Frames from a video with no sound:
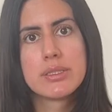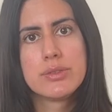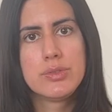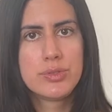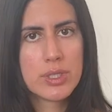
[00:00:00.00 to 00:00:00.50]

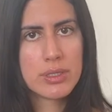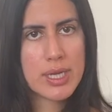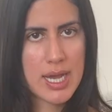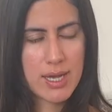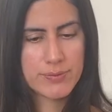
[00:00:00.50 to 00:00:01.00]
You don't
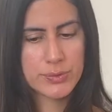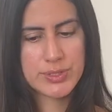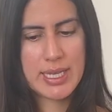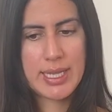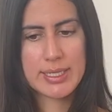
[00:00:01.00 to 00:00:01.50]
have to
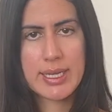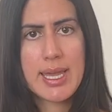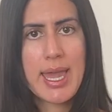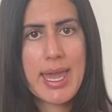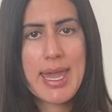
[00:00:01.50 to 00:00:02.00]
say like,
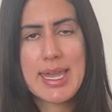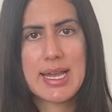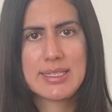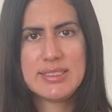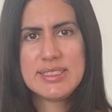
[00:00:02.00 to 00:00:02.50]
hey
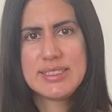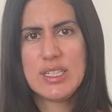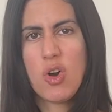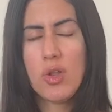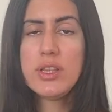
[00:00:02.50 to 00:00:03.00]
guys, this is the
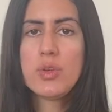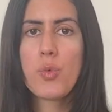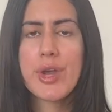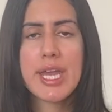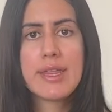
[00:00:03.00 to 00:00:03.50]
only
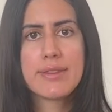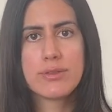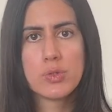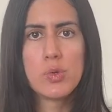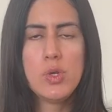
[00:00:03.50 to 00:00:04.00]
way
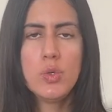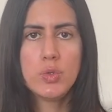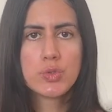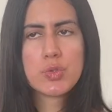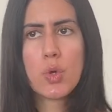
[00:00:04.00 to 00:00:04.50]
to lose